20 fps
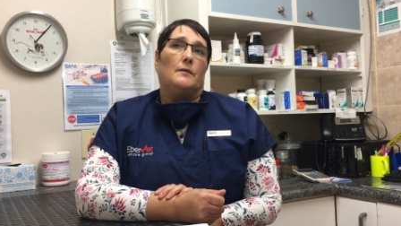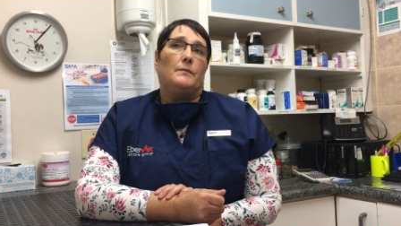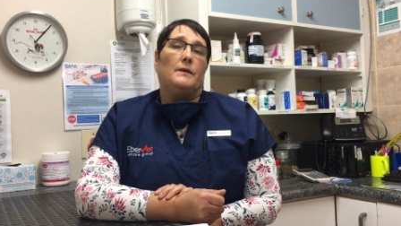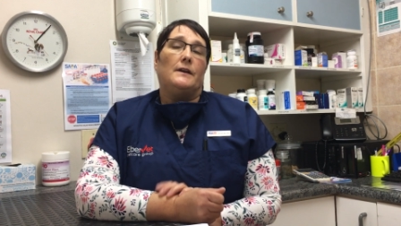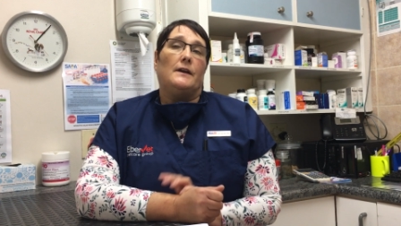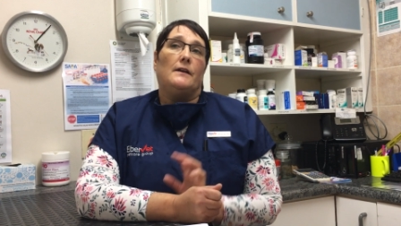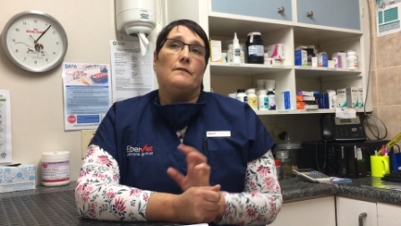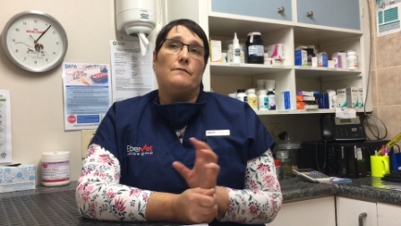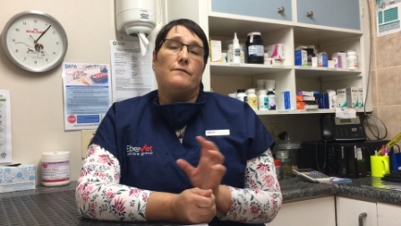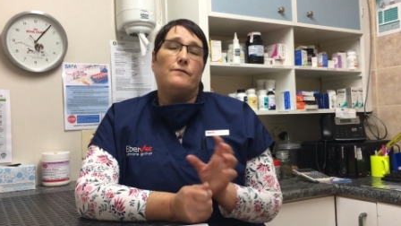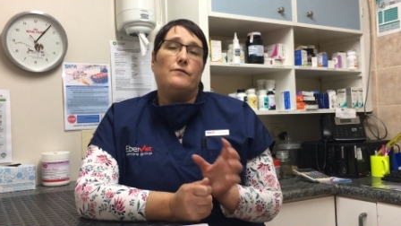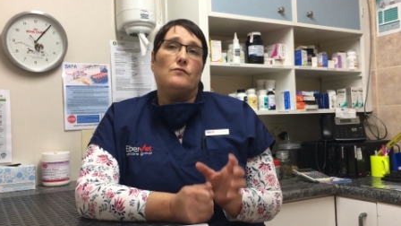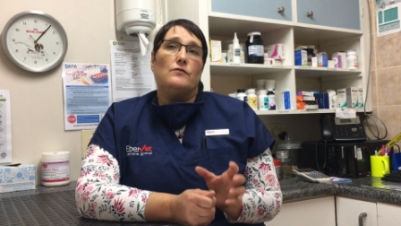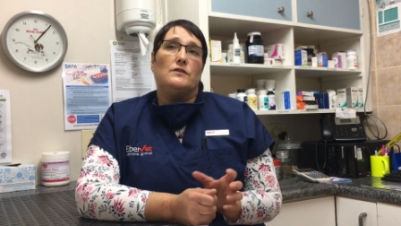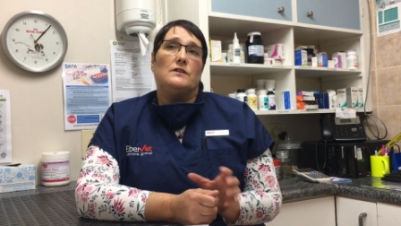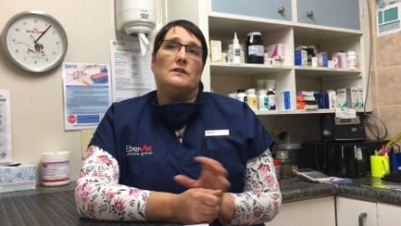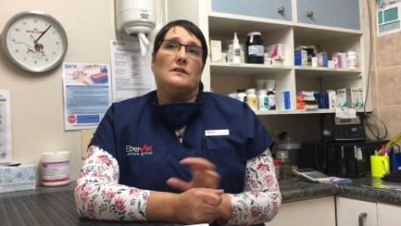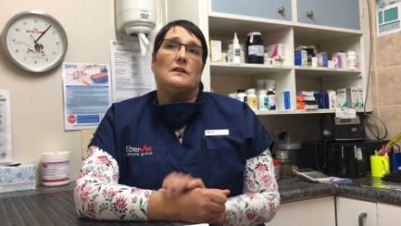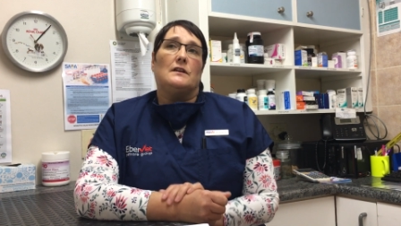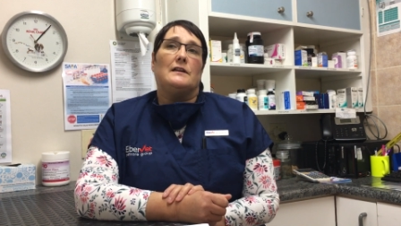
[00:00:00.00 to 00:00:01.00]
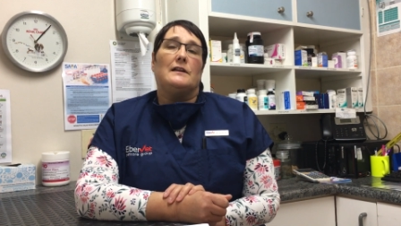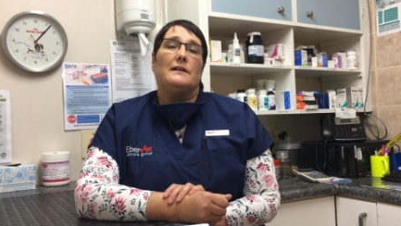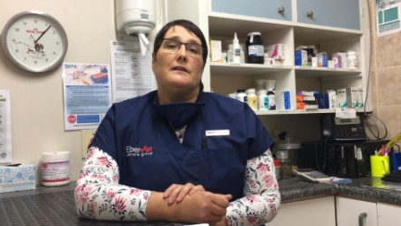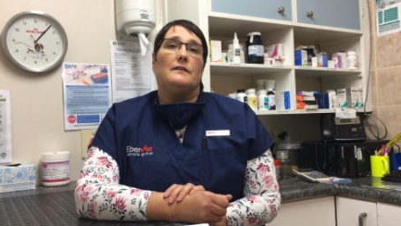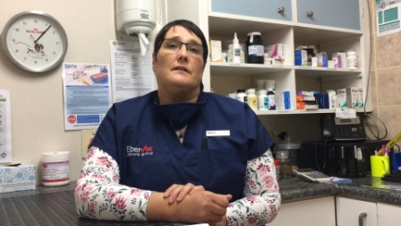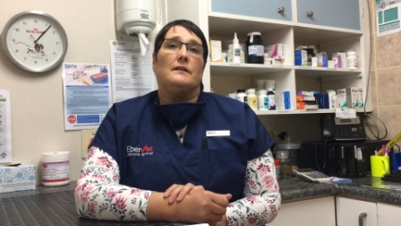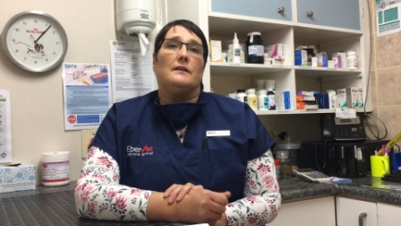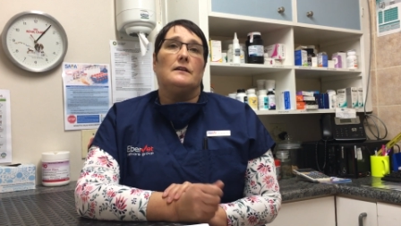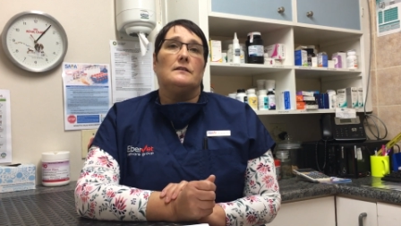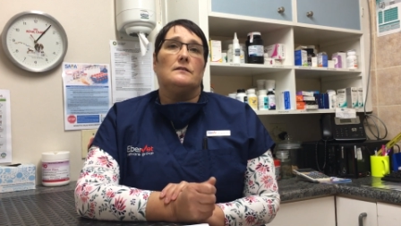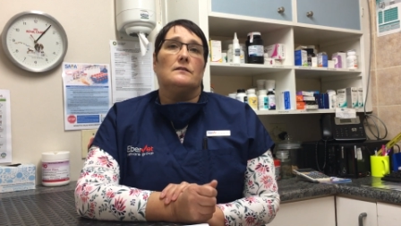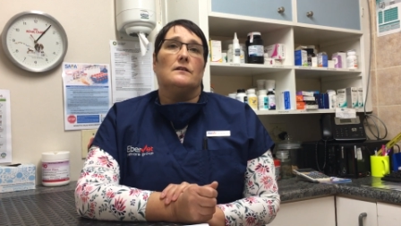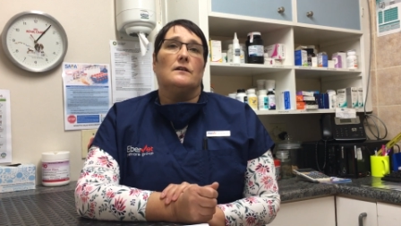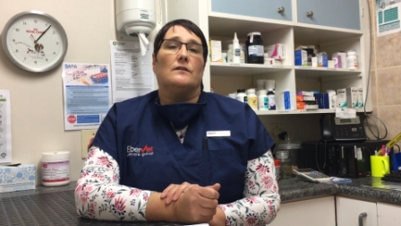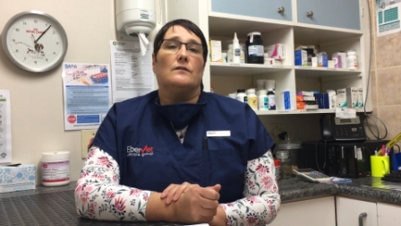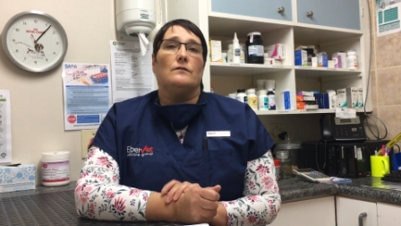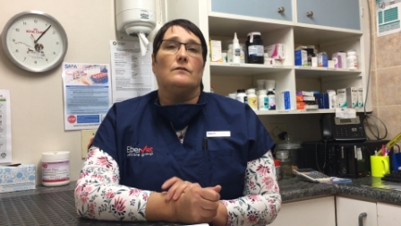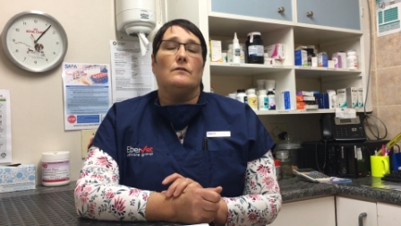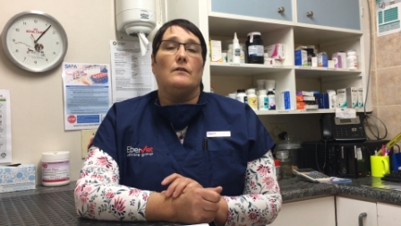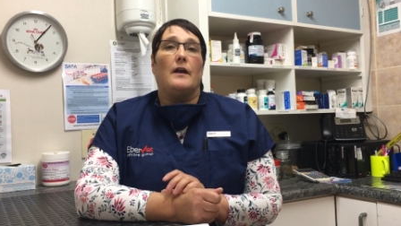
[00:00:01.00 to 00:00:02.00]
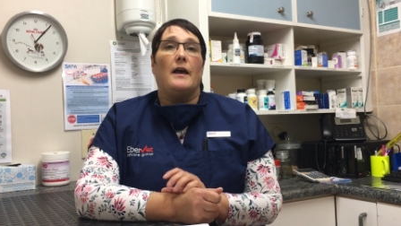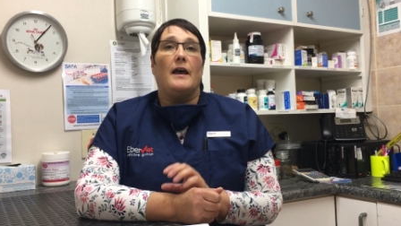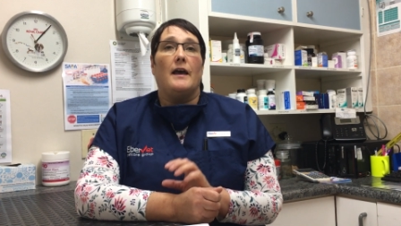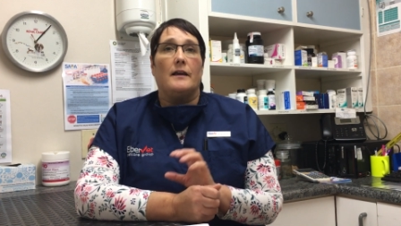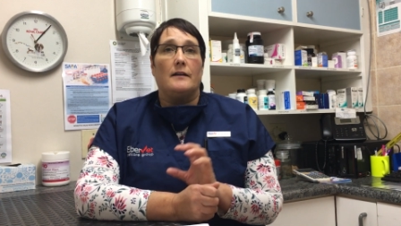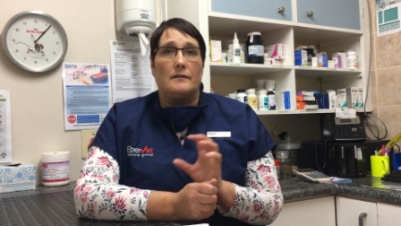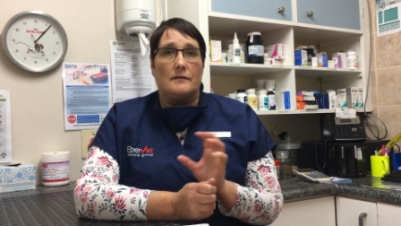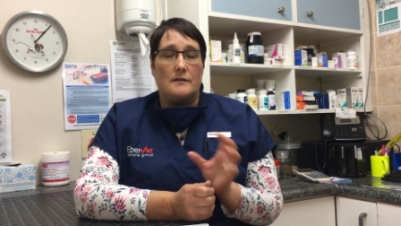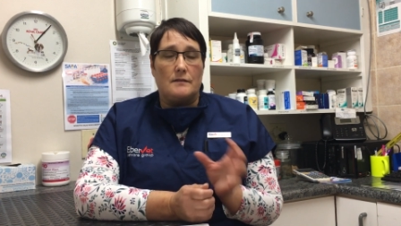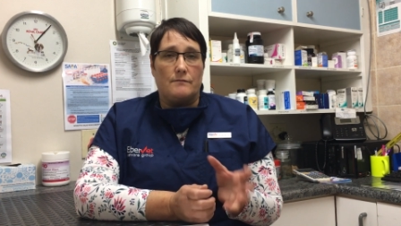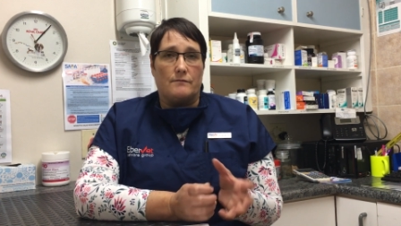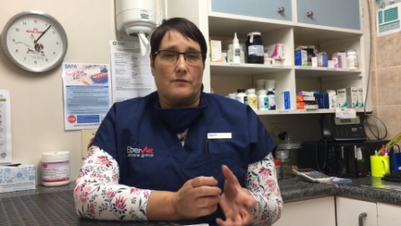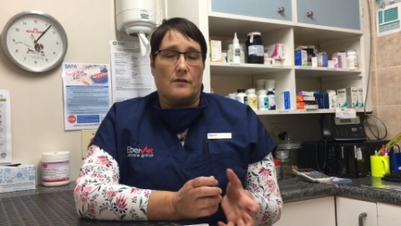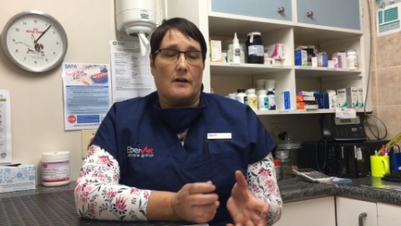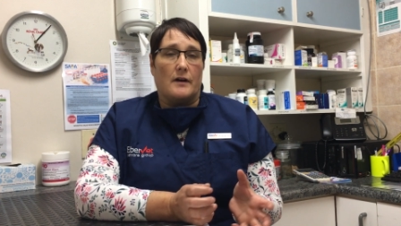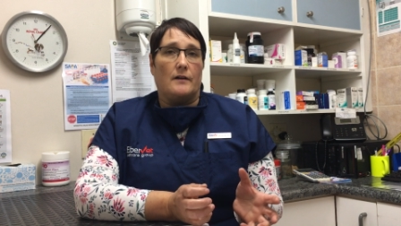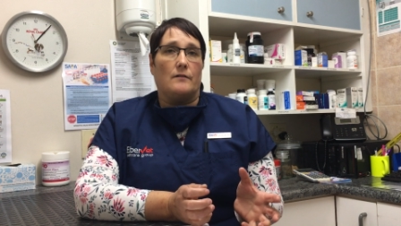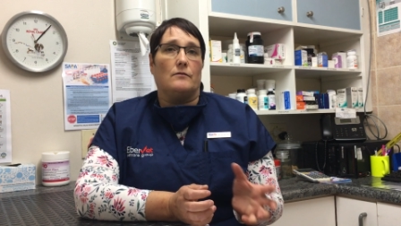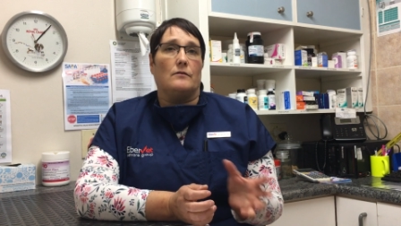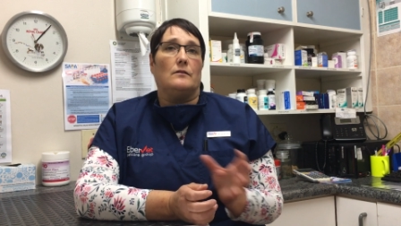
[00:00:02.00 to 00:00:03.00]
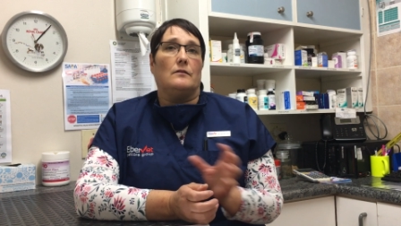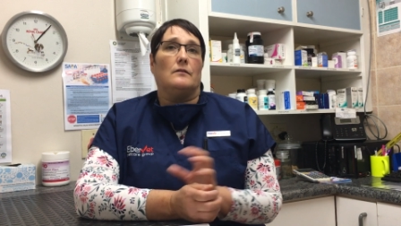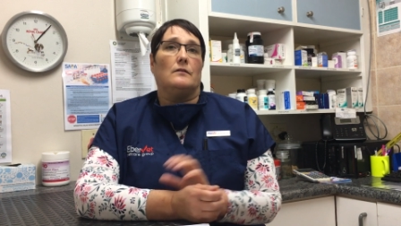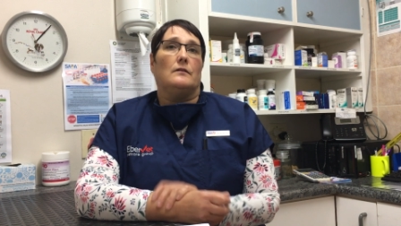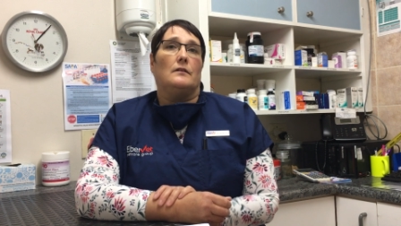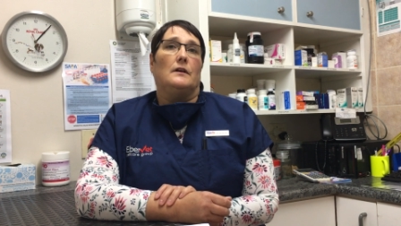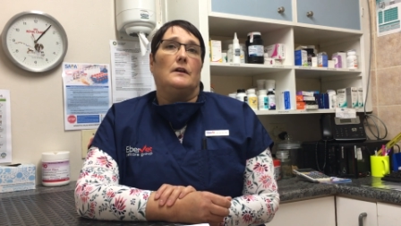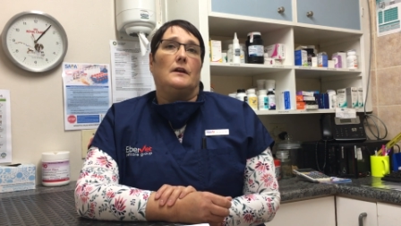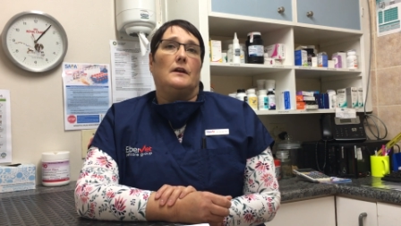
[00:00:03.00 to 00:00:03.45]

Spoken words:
But unfortunately, there is no antiviral,